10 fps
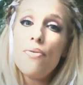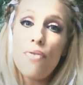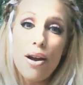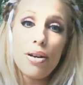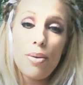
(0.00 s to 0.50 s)

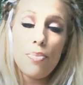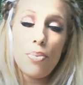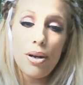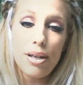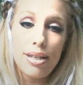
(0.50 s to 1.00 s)
very
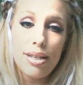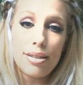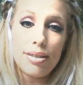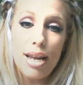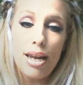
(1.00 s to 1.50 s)
important
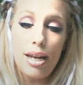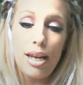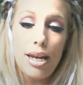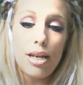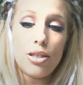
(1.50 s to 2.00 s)
this day and
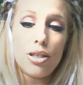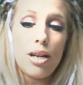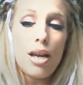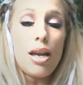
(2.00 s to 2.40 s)
age, and